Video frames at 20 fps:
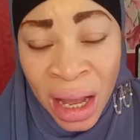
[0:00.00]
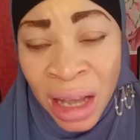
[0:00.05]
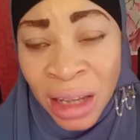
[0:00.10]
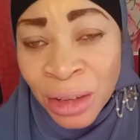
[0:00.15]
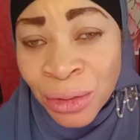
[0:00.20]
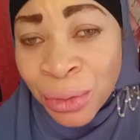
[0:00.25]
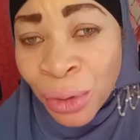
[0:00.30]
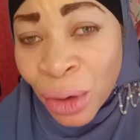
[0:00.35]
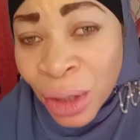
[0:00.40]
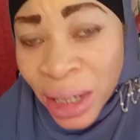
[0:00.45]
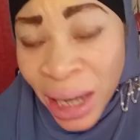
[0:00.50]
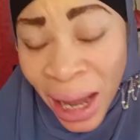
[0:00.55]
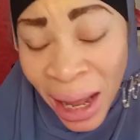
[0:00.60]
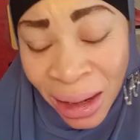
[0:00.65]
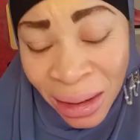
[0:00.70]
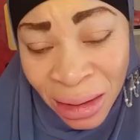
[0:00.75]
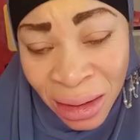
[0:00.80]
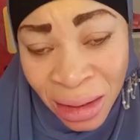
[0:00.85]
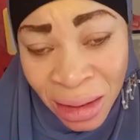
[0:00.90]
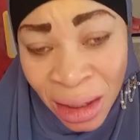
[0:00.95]

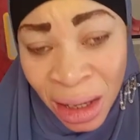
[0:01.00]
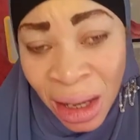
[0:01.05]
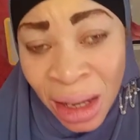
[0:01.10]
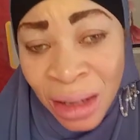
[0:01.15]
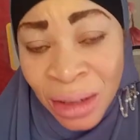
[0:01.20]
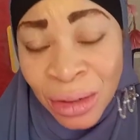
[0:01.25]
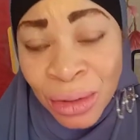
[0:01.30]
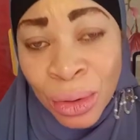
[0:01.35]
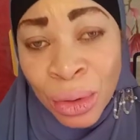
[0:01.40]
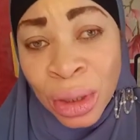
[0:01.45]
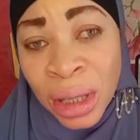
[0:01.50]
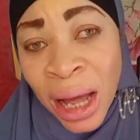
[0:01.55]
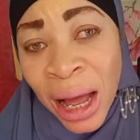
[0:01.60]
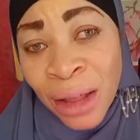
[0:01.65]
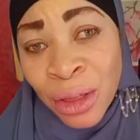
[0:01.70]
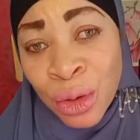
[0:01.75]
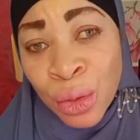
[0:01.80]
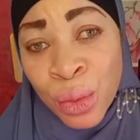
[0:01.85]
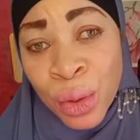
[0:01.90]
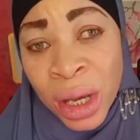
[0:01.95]
exfoliant, so
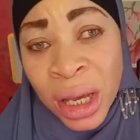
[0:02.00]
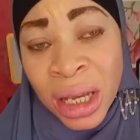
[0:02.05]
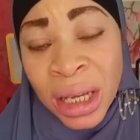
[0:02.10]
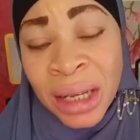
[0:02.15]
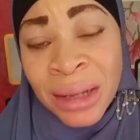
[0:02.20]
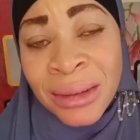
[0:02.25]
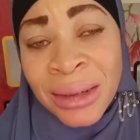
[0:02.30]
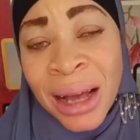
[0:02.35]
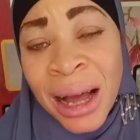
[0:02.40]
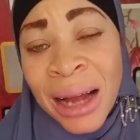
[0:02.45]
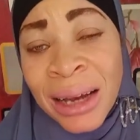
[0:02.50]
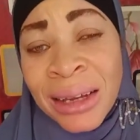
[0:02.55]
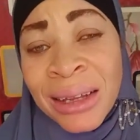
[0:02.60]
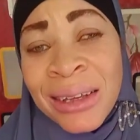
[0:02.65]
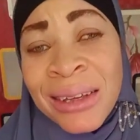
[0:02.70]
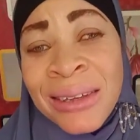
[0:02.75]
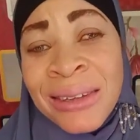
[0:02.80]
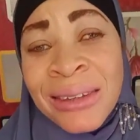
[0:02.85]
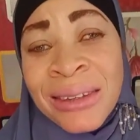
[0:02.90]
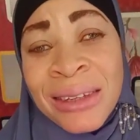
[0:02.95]
that way it can
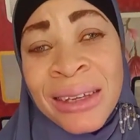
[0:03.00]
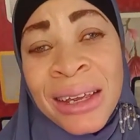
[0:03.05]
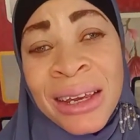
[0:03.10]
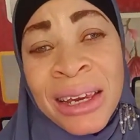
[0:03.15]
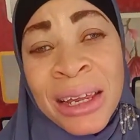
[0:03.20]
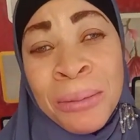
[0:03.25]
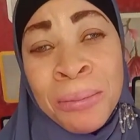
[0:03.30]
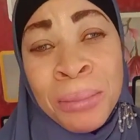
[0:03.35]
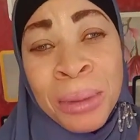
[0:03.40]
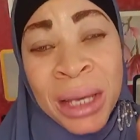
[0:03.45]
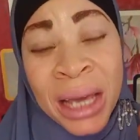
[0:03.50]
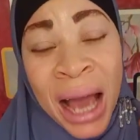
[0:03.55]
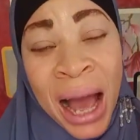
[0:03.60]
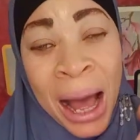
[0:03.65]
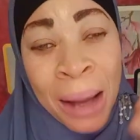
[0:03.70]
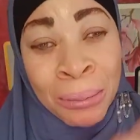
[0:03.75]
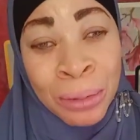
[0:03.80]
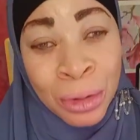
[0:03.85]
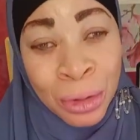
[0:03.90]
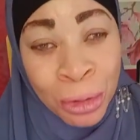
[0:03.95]
easily be
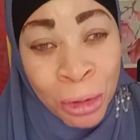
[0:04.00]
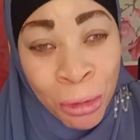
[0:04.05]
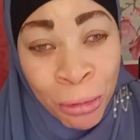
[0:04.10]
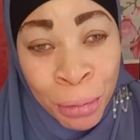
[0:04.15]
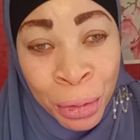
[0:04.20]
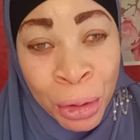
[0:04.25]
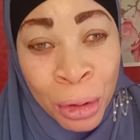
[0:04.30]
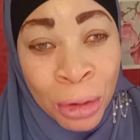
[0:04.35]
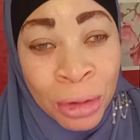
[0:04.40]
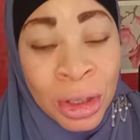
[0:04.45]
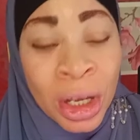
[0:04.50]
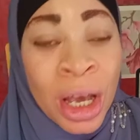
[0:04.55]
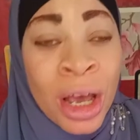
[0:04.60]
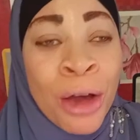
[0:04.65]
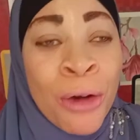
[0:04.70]
absorbed, because